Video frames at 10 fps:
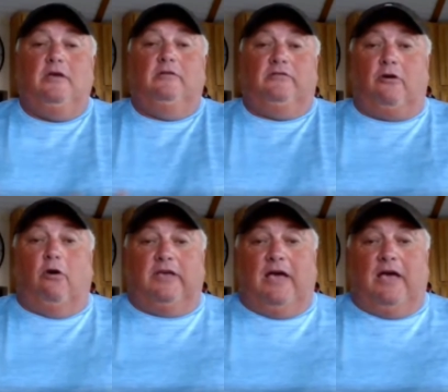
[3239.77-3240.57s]
to go
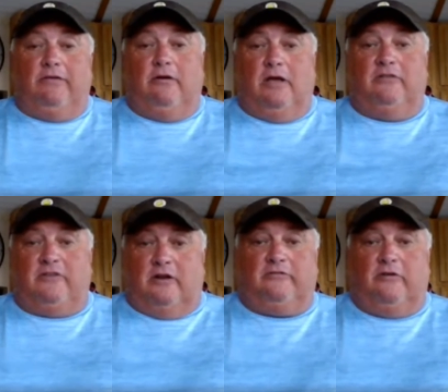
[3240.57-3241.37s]
together, it's
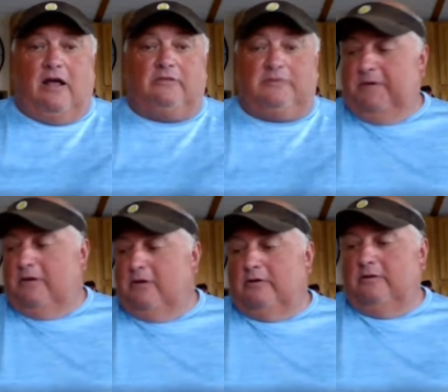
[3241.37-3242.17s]
going to turn out to be
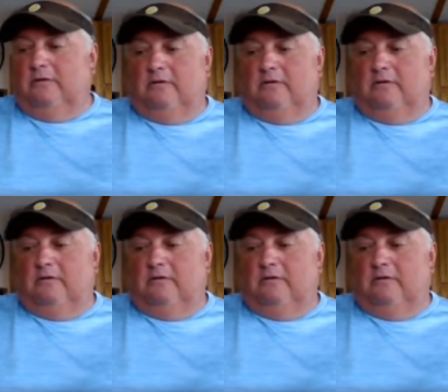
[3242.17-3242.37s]
a good